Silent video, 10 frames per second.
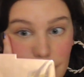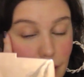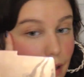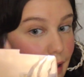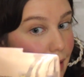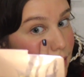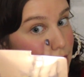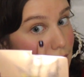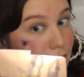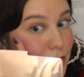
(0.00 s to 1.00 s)
Alright,
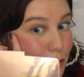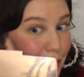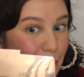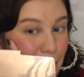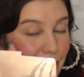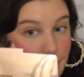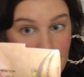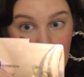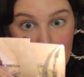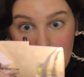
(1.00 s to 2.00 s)
so it looks really pretty
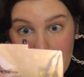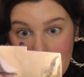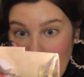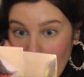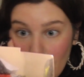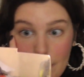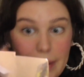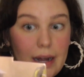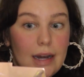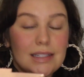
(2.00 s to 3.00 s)
and blended out,
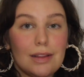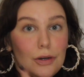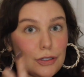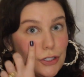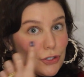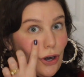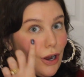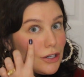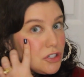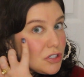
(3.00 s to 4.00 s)
but it is a little
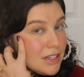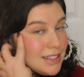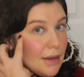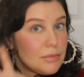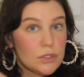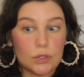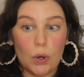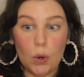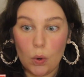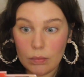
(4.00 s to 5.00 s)
strong just because I'm
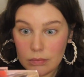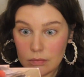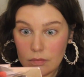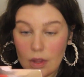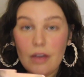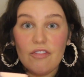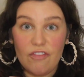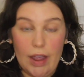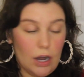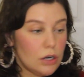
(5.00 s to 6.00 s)
so
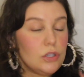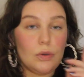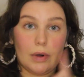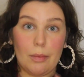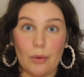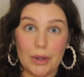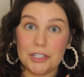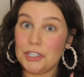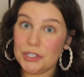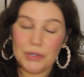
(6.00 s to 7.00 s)
fair. So what I'm going
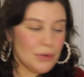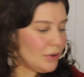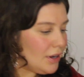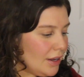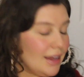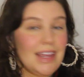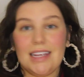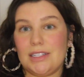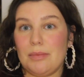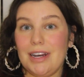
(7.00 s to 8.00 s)
to do
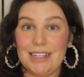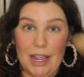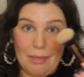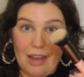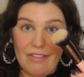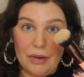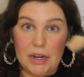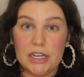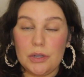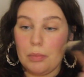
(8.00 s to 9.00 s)
is I'm going to take my
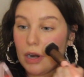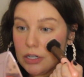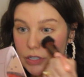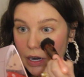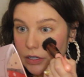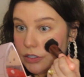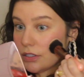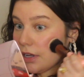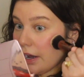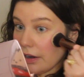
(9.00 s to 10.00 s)
foundation brush and
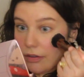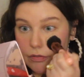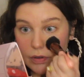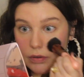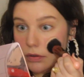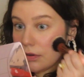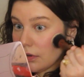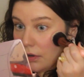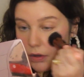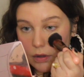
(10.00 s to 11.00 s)
just kind of
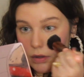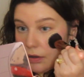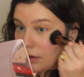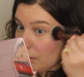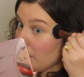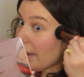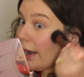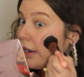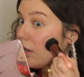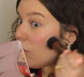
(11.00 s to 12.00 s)

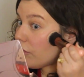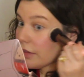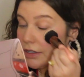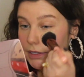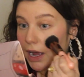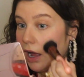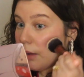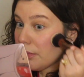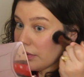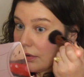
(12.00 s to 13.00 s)
pat it over the
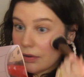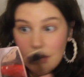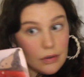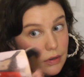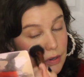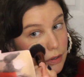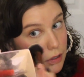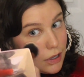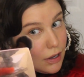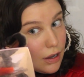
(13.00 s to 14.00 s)
top
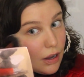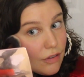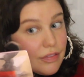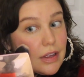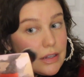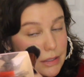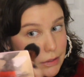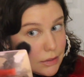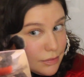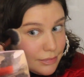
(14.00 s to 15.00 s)
of this.